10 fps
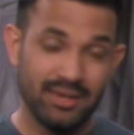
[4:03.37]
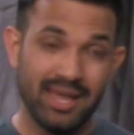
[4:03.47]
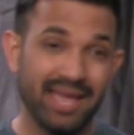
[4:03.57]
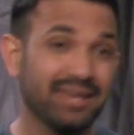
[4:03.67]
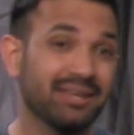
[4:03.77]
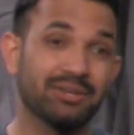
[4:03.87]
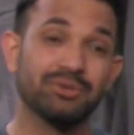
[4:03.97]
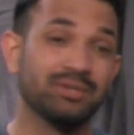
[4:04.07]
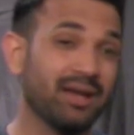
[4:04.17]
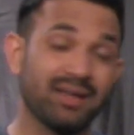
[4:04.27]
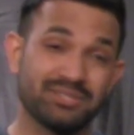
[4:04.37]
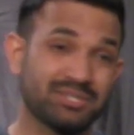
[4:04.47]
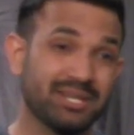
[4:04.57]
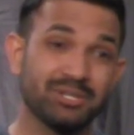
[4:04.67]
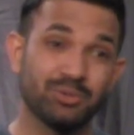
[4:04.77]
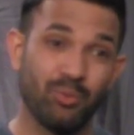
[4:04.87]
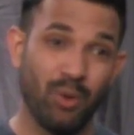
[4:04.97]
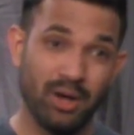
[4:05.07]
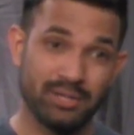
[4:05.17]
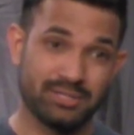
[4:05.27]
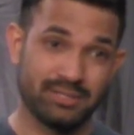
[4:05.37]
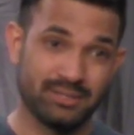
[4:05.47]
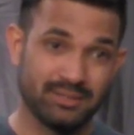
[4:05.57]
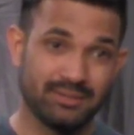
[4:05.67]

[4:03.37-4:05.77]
and I could not stand to watch it.